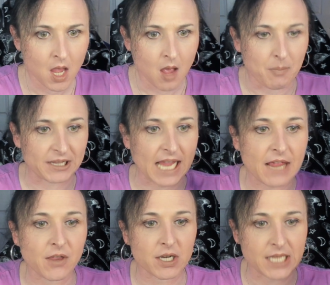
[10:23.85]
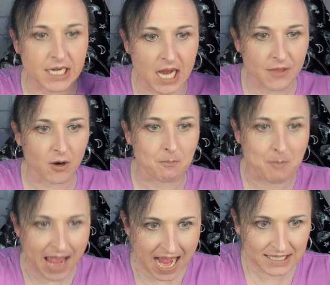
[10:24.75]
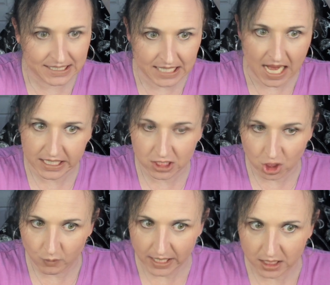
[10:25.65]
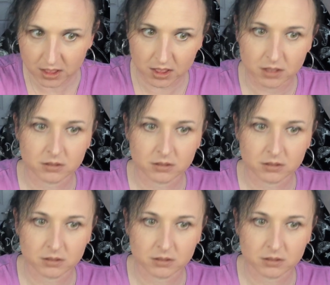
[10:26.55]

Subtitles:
But then there's another bad side to it,